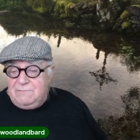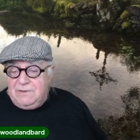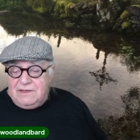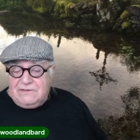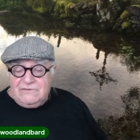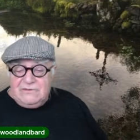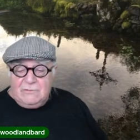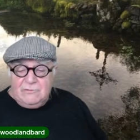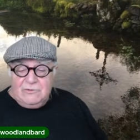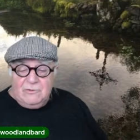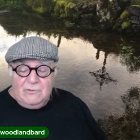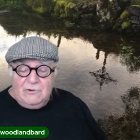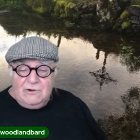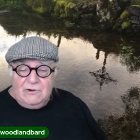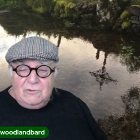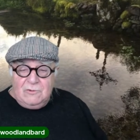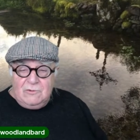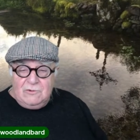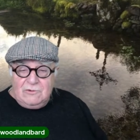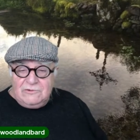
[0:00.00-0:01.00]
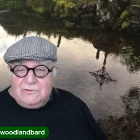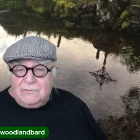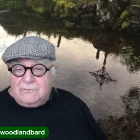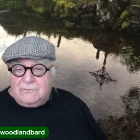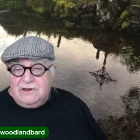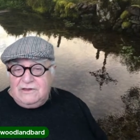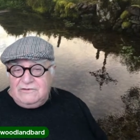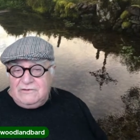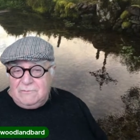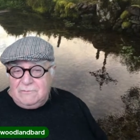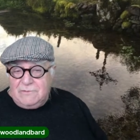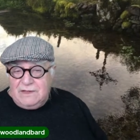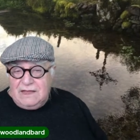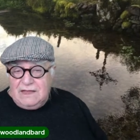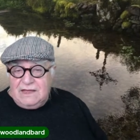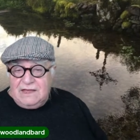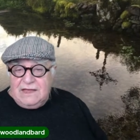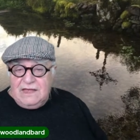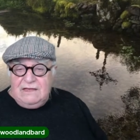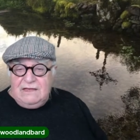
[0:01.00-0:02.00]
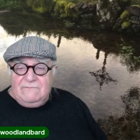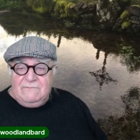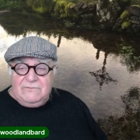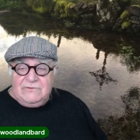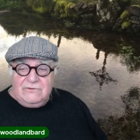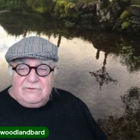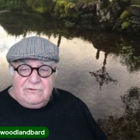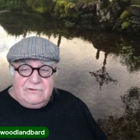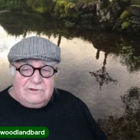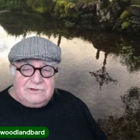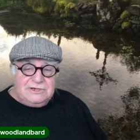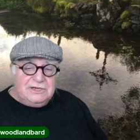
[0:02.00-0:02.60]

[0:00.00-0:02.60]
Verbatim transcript: picks up the well water, brings them back, gave them to her.